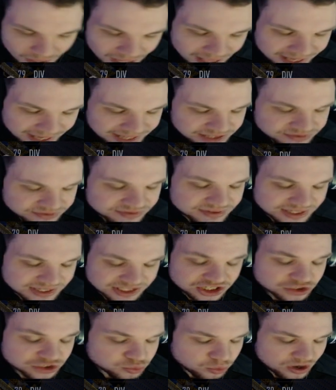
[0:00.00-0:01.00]
he's
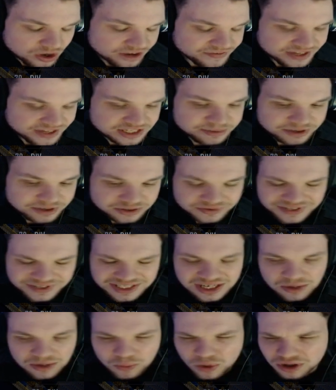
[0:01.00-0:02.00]
just worth it, to be honest with you. He's
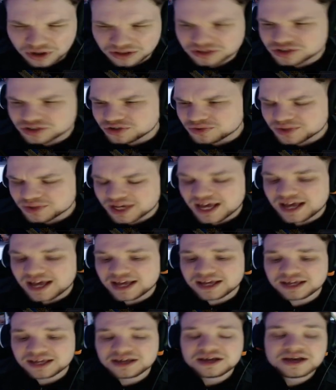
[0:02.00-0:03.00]
like
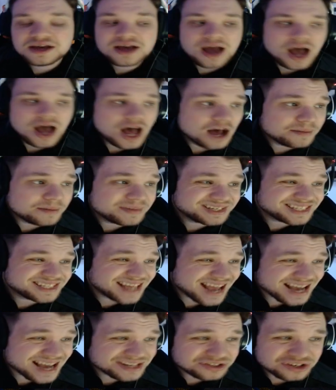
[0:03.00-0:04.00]
2k. He's
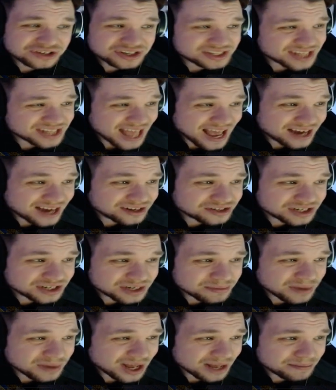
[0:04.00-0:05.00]
as good as Alisson
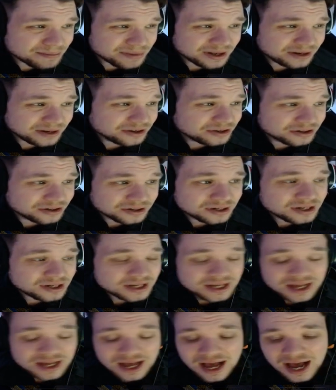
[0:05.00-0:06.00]
in my opinion,
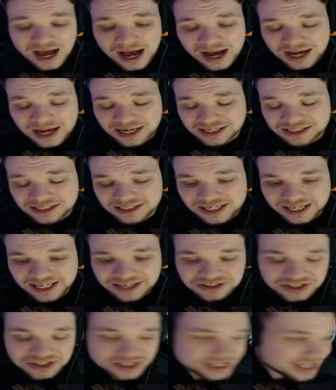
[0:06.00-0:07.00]
and he
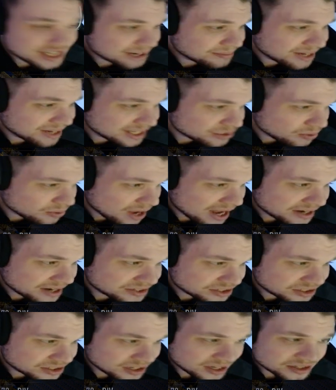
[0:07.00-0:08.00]
gives you the same link to what
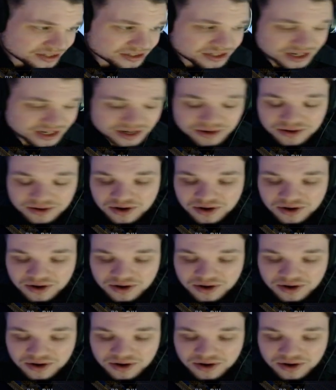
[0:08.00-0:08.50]
Alisson does. So,